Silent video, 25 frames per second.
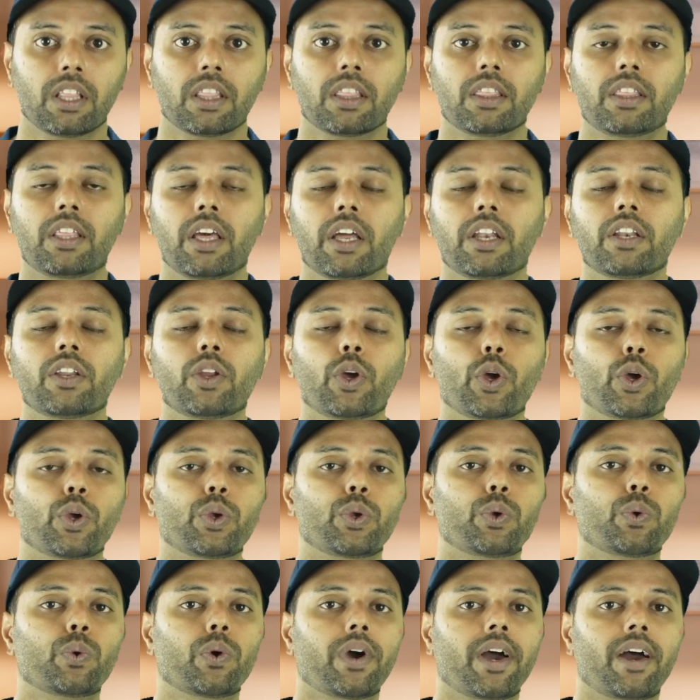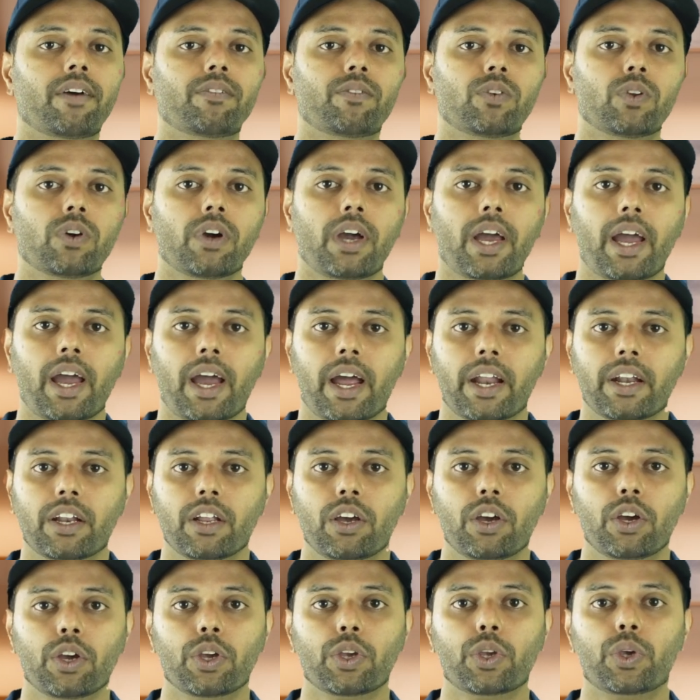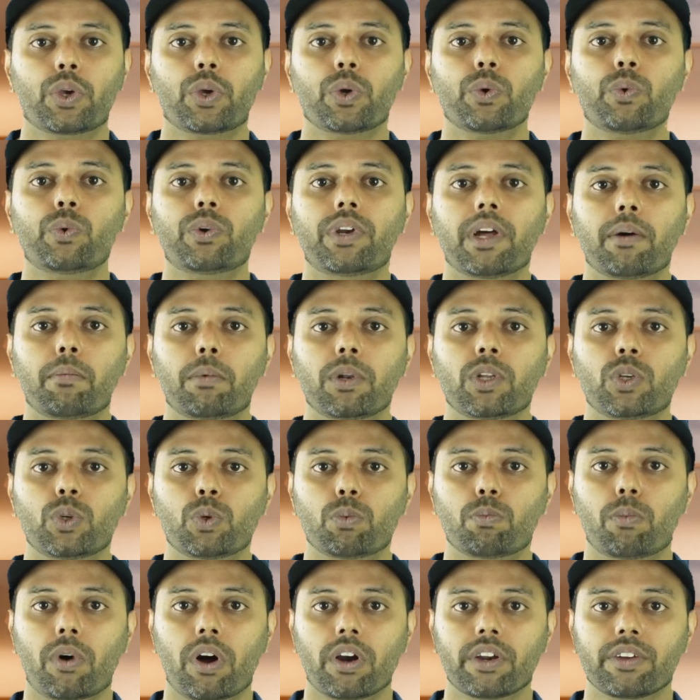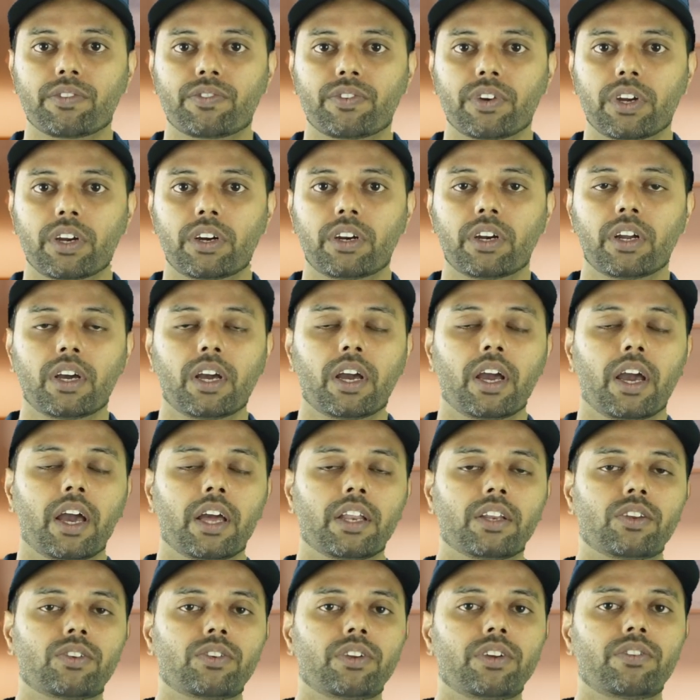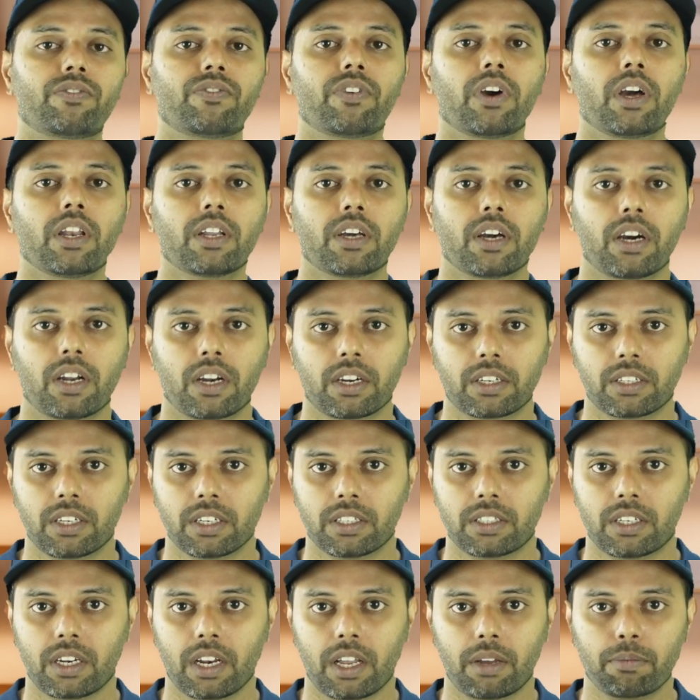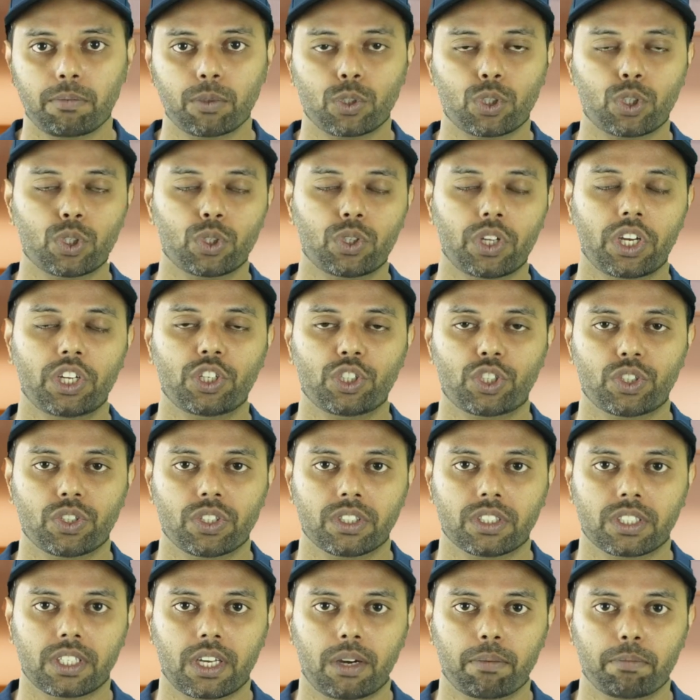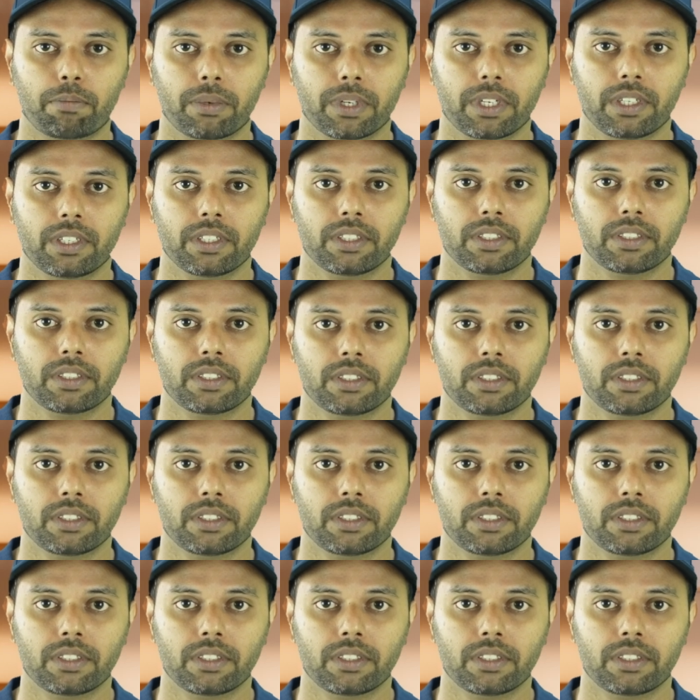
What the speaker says: then you have to add QW modifier and refile corrected claim to the insurance company.